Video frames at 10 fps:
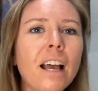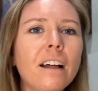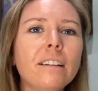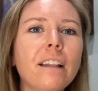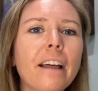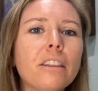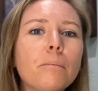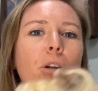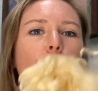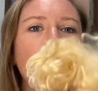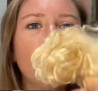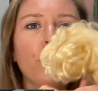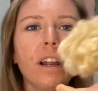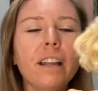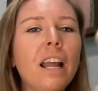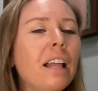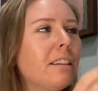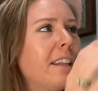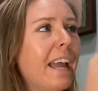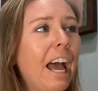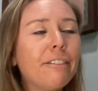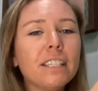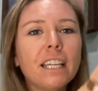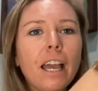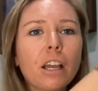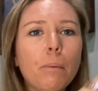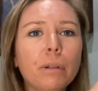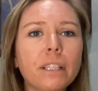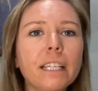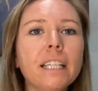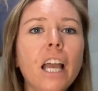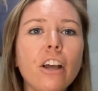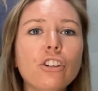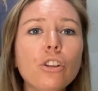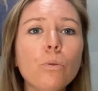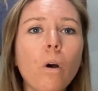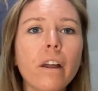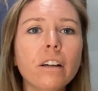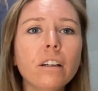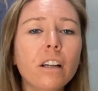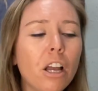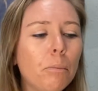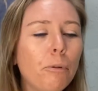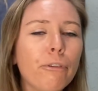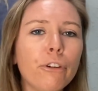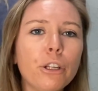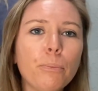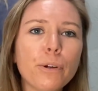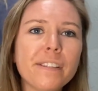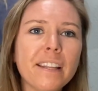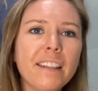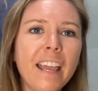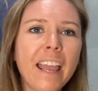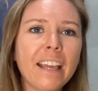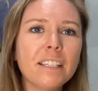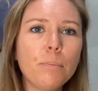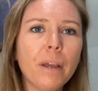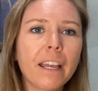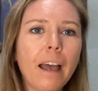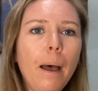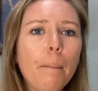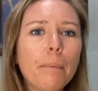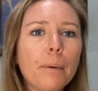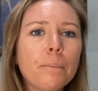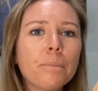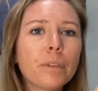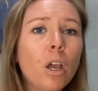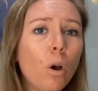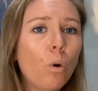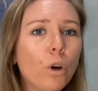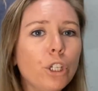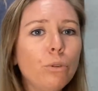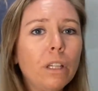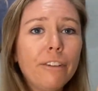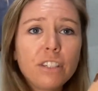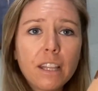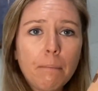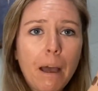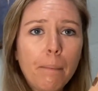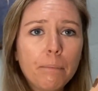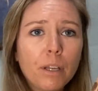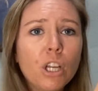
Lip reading: Let them go for it. They have to get completely under the water before you present the hand to pick up, or you lift them up.